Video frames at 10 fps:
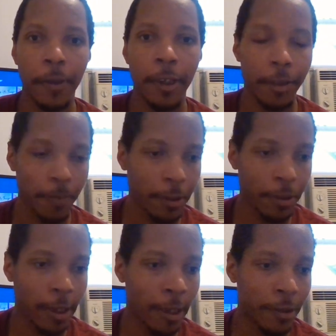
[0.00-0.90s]
because
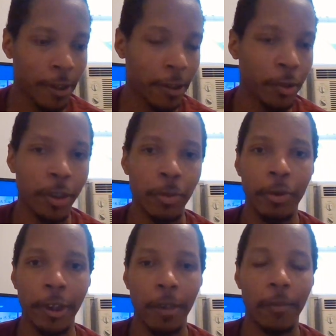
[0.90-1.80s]
Spencer got a second chance
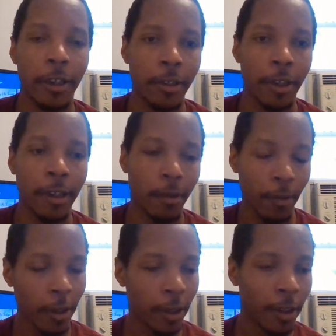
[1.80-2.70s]
when he came out of jail.